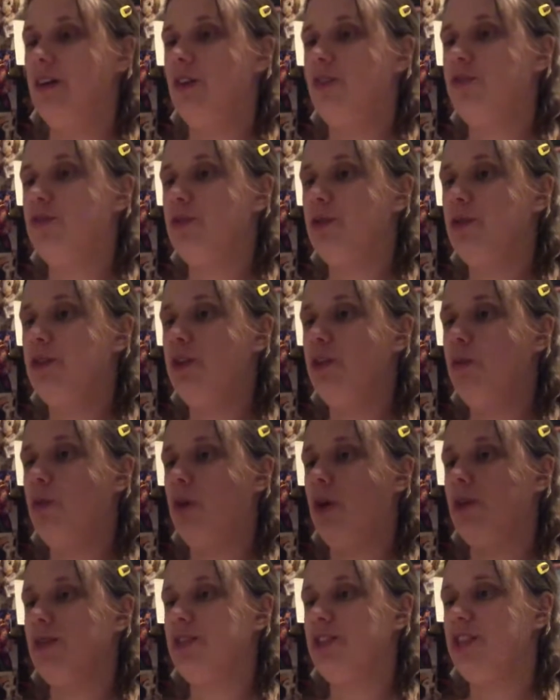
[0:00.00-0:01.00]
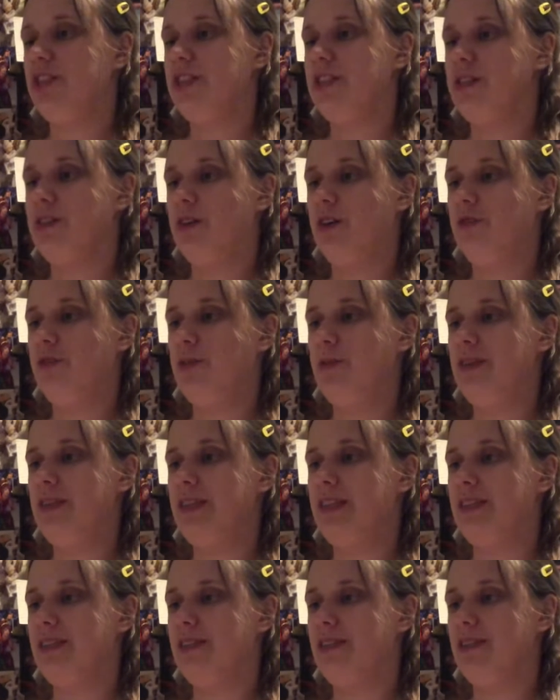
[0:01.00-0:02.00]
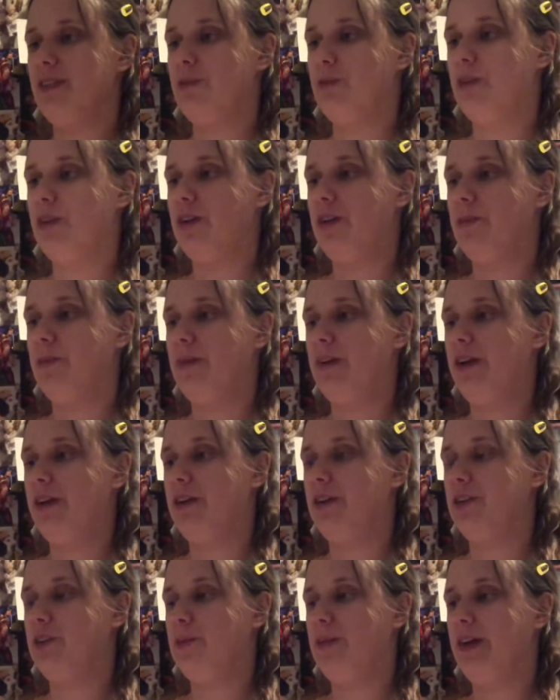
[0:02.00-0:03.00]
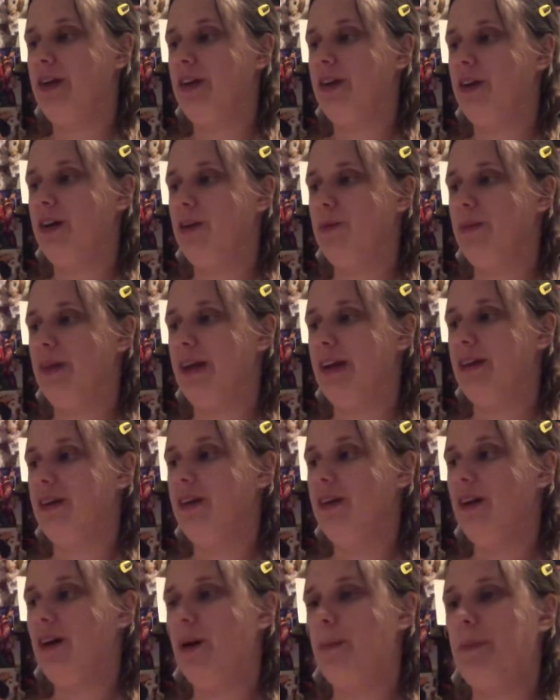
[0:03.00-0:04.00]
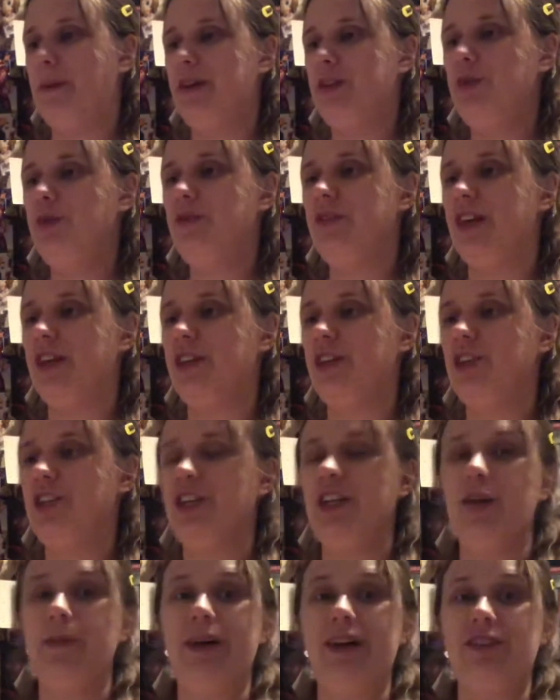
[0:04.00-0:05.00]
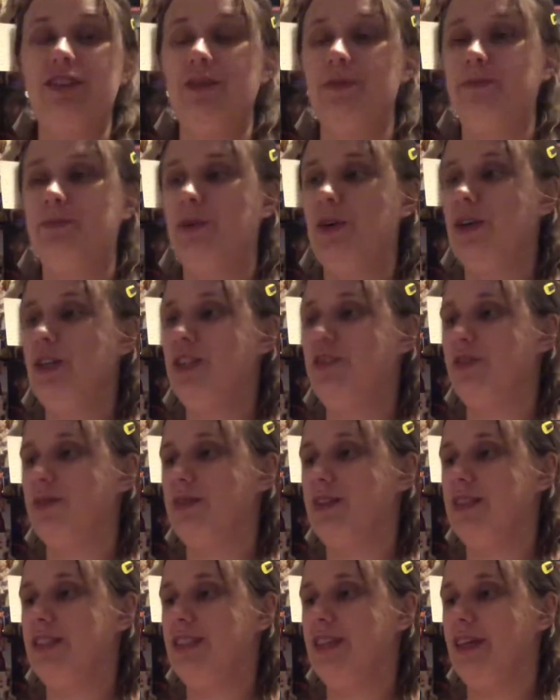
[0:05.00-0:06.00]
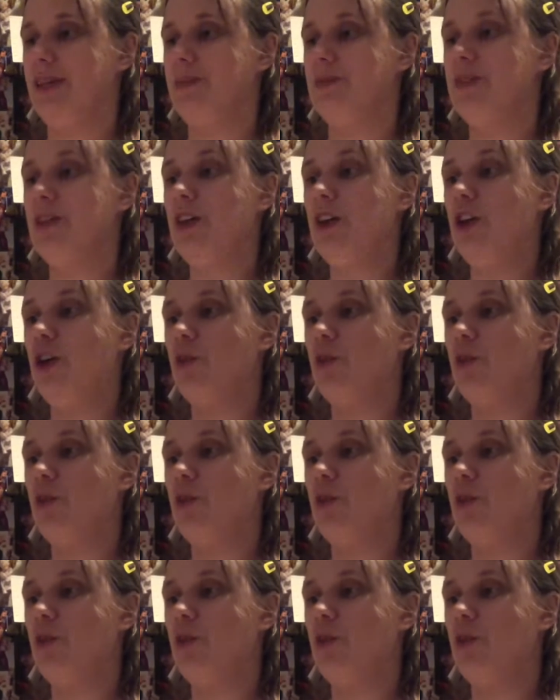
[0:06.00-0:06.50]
Through their waltz, she saw from a distance what appeared to be a young man, a bundle of energy about to burst from the seams,